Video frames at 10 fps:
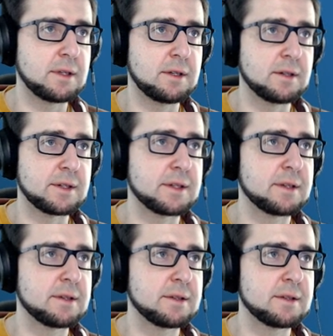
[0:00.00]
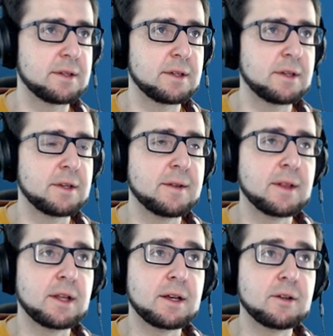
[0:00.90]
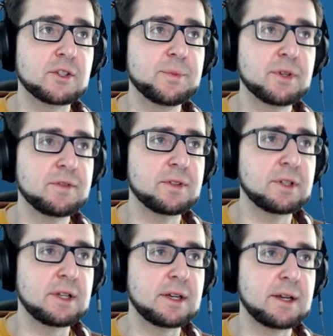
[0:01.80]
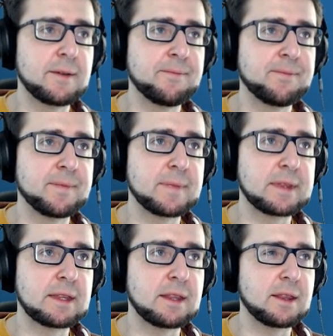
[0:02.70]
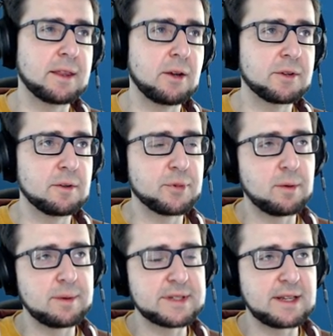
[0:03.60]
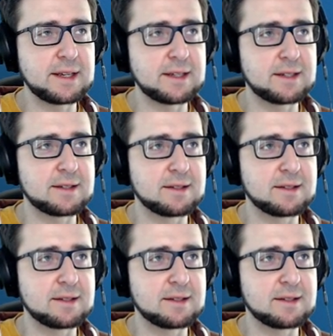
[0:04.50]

Good. Looks beautiful. Um, now the only problem is like it,